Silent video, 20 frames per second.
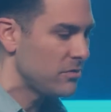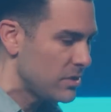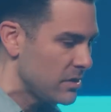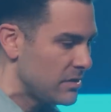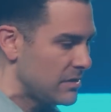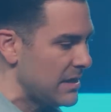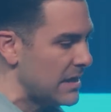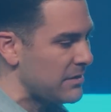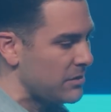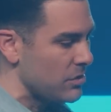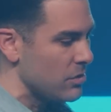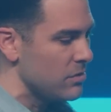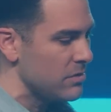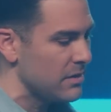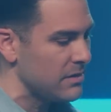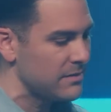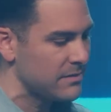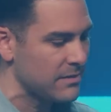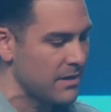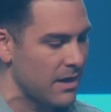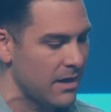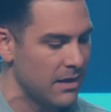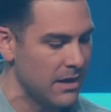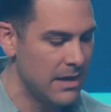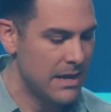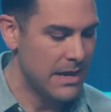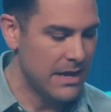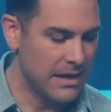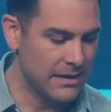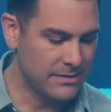just stay tuned. It's
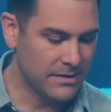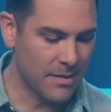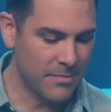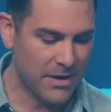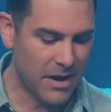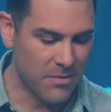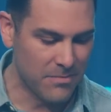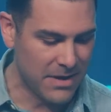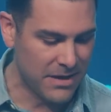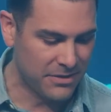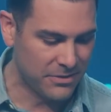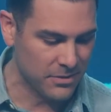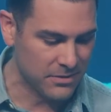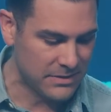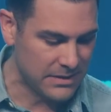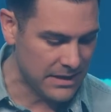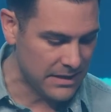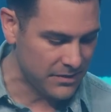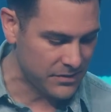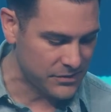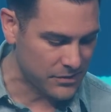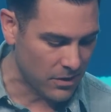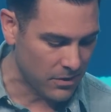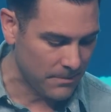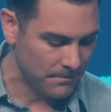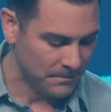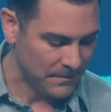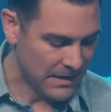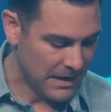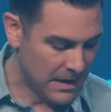coming out May 13th.
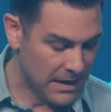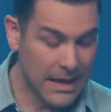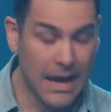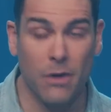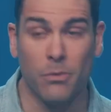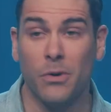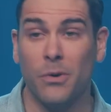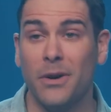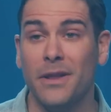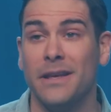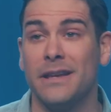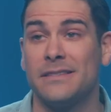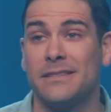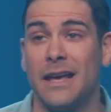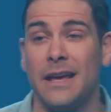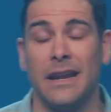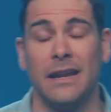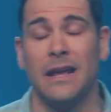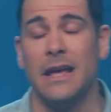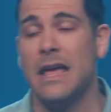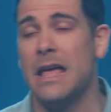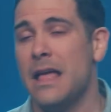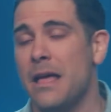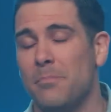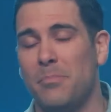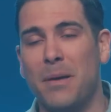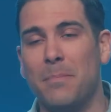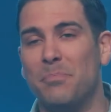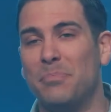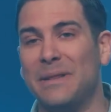So yeah, we're really excited.
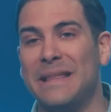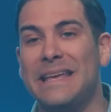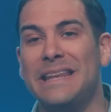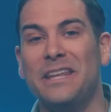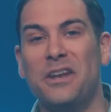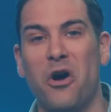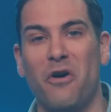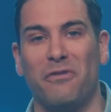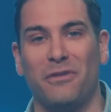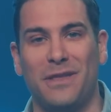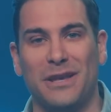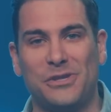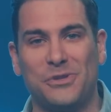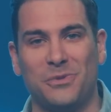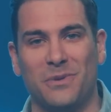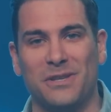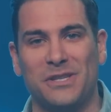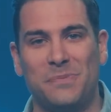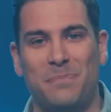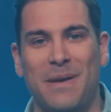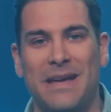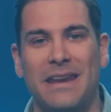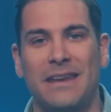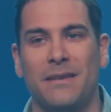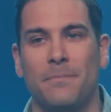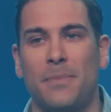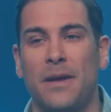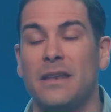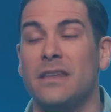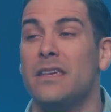Been bleeding over this one. It's
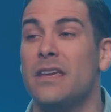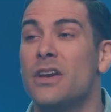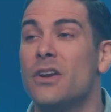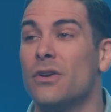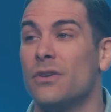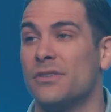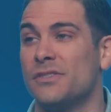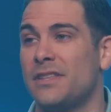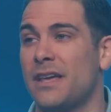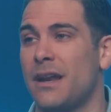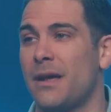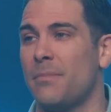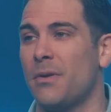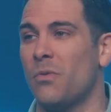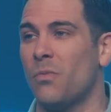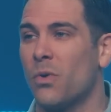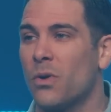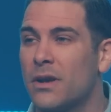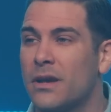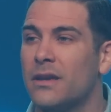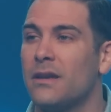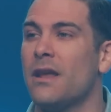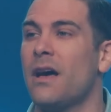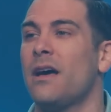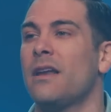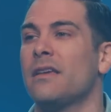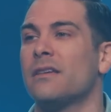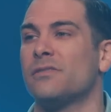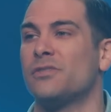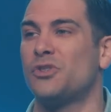been years that I've been working
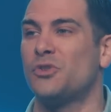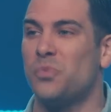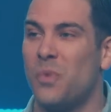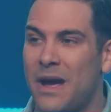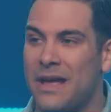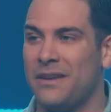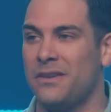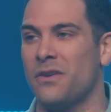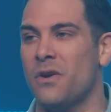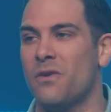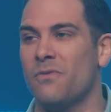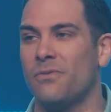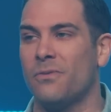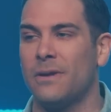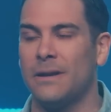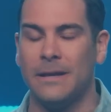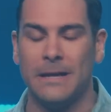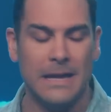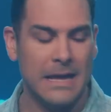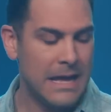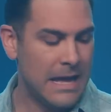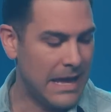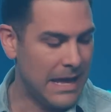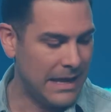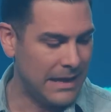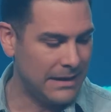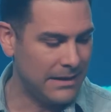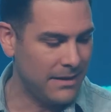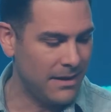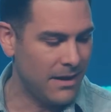on it, sweating over it.
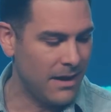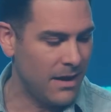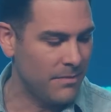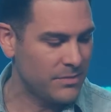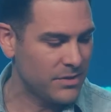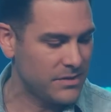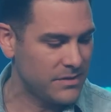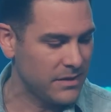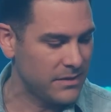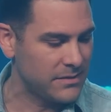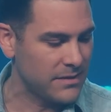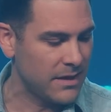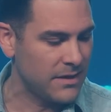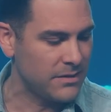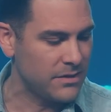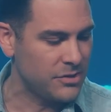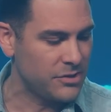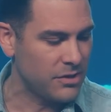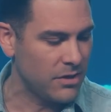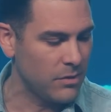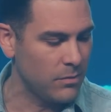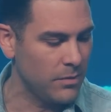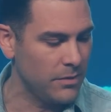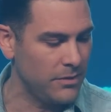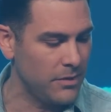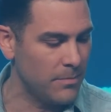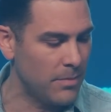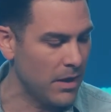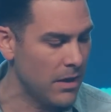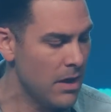And I'm just excited to share it
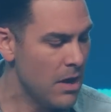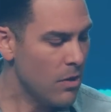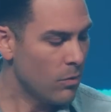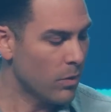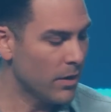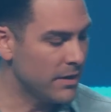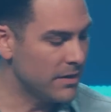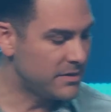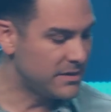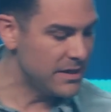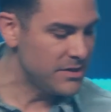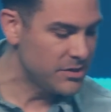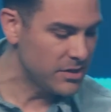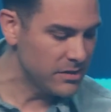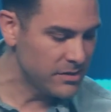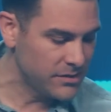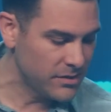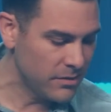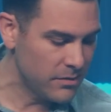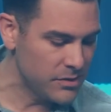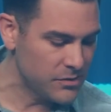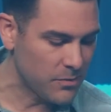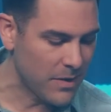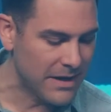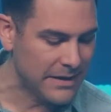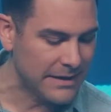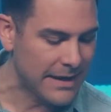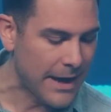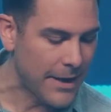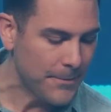with you. But we're in a teaching series
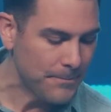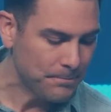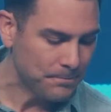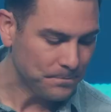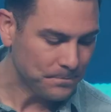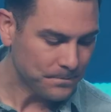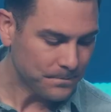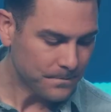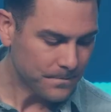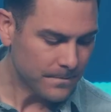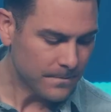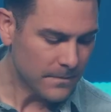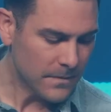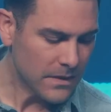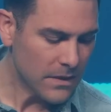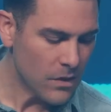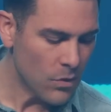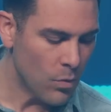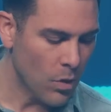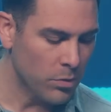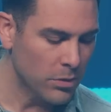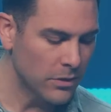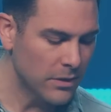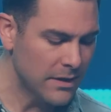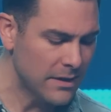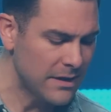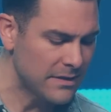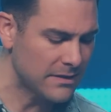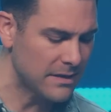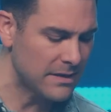right now where we're
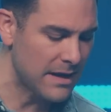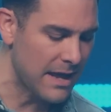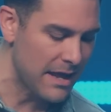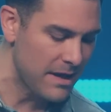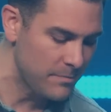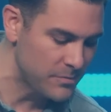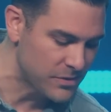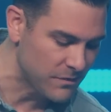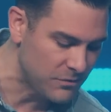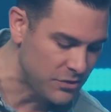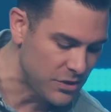looking at the names of